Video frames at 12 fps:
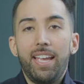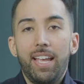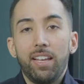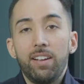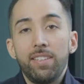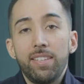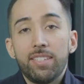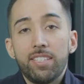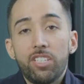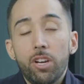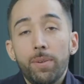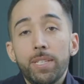Hello, this
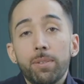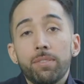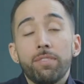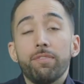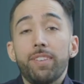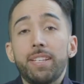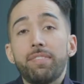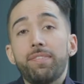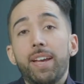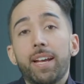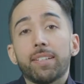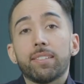is Joe and Ewan from
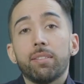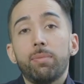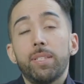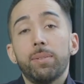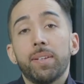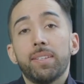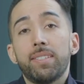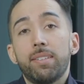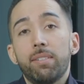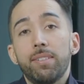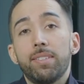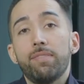Venntifact. We're doing a
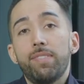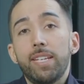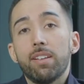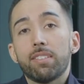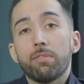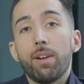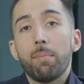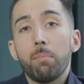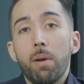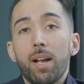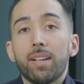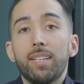series of videos around
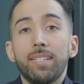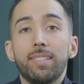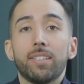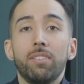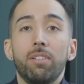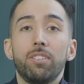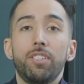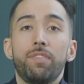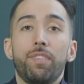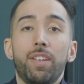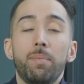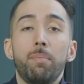marketing technology
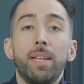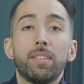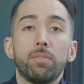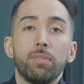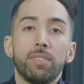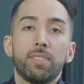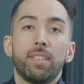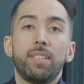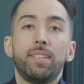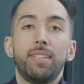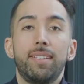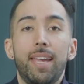fundamentals.
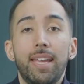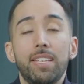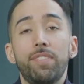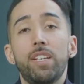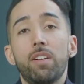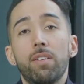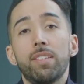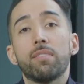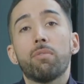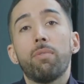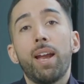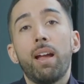Today's video is
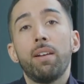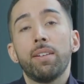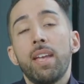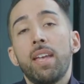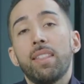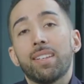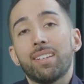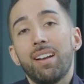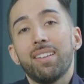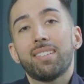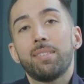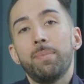around the
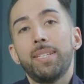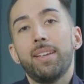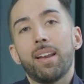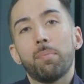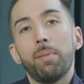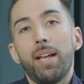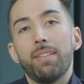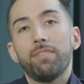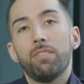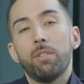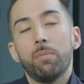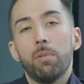Customer Data
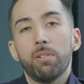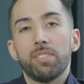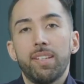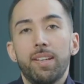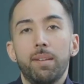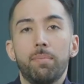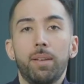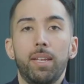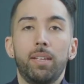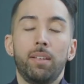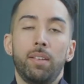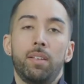Platform, or CDP.